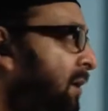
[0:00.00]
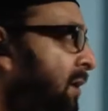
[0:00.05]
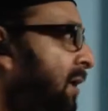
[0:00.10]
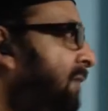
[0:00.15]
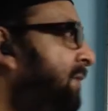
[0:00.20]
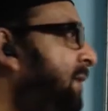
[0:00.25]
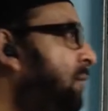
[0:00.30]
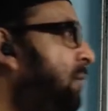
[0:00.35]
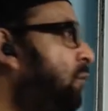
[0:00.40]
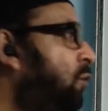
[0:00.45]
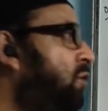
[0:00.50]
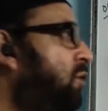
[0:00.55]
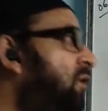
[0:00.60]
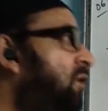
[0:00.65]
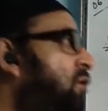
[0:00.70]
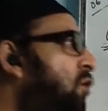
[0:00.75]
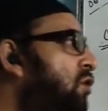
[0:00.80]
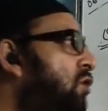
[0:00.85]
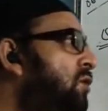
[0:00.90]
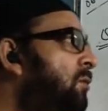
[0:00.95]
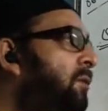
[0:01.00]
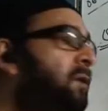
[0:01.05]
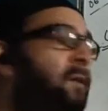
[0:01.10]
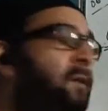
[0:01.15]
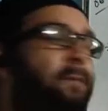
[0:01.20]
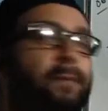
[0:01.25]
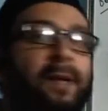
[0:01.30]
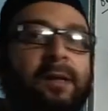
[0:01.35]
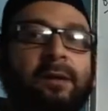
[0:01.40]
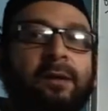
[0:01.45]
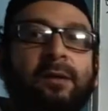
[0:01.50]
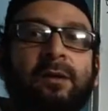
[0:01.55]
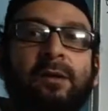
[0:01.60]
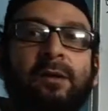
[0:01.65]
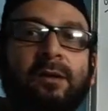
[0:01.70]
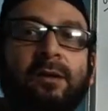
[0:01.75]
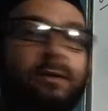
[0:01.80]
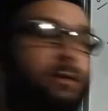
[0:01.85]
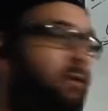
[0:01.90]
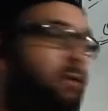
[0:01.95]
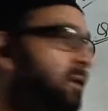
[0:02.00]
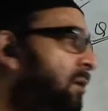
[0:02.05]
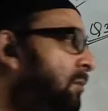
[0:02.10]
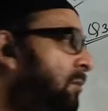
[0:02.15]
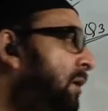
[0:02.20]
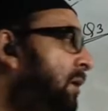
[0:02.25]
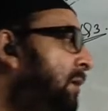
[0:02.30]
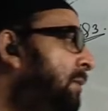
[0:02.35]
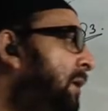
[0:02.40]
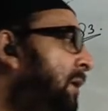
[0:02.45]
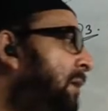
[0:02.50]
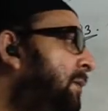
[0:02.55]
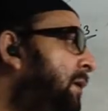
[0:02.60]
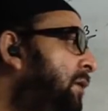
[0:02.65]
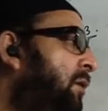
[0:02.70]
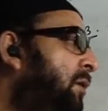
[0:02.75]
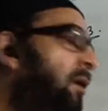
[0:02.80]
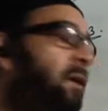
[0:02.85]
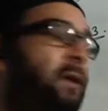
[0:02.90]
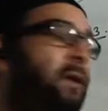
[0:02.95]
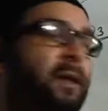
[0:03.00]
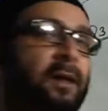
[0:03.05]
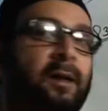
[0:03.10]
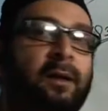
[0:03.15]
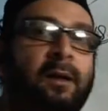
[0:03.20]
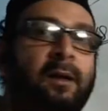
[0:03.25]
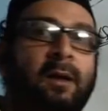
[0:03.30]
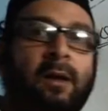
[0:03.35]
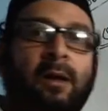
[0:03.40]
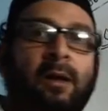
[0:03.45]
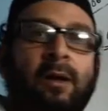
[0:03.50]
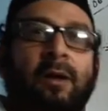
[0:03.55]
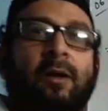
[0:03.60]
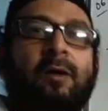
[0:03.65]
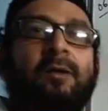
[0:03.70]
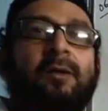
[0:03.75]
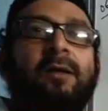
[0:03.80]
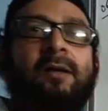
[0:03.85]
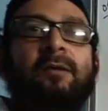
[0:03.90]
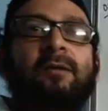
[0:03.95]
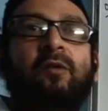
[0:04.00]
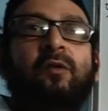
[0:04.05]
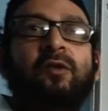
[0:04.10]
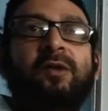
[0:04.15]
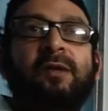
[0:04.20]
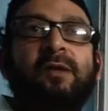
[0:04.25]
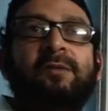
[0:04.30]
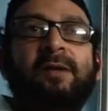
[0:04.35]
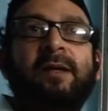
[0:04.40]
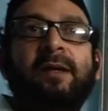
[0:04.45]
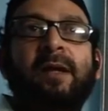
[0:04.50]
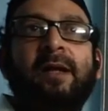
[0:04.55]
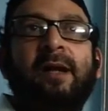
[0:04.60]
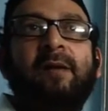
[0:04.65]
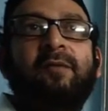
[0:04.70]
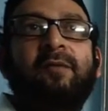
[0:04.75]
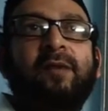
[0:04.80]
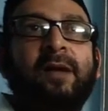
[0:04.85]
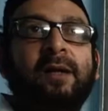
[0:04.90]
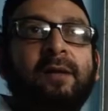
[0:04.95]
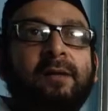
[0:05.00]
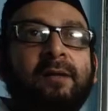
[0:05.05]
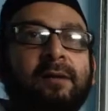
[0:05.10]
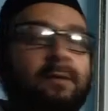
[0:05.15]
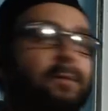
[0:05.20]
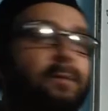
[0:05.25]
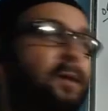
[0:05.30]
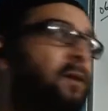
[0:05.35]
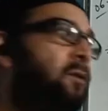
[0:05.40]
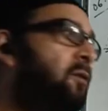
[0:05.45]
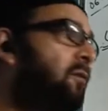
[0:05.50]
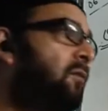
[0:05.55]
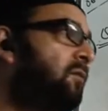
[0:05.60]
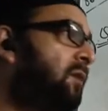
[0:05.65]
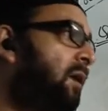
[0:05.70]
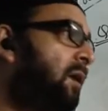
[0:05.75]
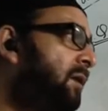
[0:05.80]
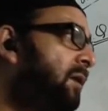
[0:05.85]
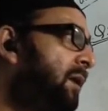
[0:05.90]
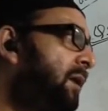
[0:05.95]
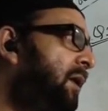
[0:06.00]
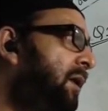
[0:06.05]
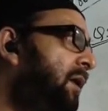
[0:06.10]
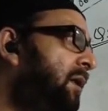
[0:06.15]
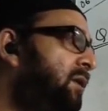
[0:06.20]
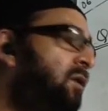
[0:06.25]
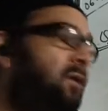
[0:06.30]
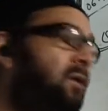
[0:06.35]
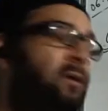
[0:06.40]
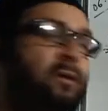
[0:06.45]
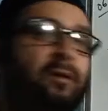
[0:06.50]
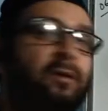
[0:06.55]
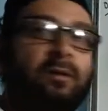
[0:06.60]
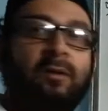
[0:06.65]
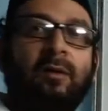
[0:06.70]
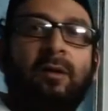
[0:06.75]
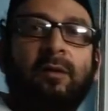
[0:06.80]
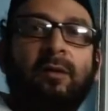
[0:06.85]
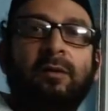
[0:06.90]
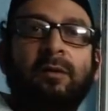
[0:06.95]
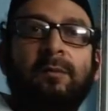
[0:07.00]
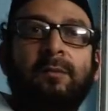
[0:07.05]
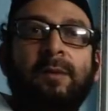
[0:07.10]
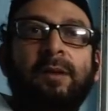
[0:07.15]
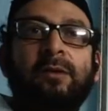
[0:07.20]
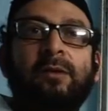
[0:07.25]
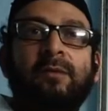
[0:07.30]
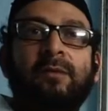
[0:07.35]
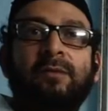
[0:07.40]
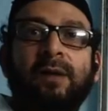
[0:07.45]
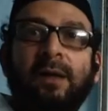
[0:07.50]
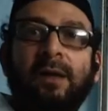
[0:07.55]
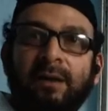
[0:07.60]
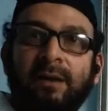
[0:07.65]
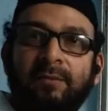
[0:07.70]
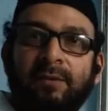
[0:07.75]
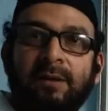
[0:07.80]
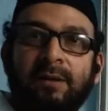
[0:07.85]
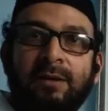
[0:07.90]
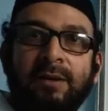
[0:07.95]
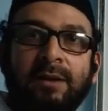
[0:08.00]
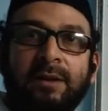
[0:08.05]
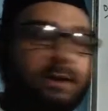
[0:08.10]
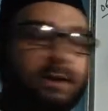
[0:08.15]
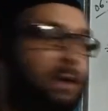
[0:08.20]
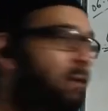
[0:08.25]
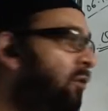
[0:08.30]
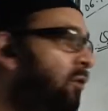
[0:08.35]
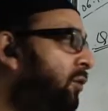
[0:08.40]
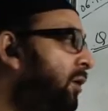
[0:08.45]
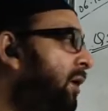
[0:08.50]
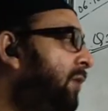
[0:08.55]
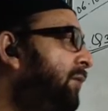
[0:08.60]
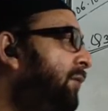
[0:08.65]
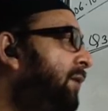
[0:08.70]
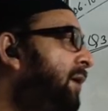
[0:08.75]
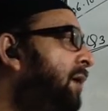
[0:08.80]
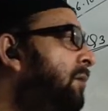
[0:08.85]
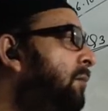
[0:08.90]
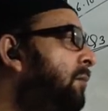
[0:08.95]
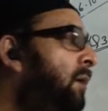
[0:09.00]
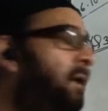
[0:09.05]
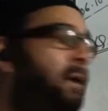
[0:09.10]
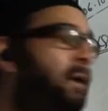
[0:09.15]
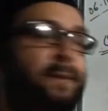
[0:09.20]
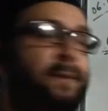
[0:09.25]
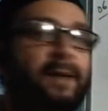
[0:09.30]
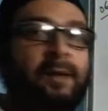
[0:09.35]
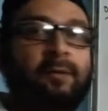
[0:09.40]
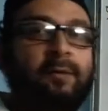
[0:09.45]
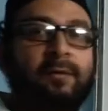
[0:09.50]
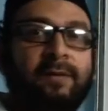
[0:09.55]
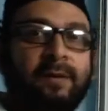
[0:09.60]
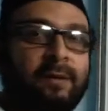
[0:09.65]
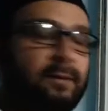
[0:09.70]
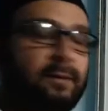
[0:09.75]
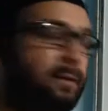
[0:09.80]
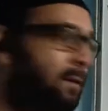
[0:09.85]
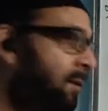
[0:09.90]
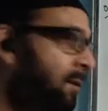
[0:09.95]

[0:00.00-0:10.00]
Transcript: If the question talks about a month, you can multiply by 30, or the question will clarify the month of 30 days or a month of 31 days. Accordingly, you can multiply over.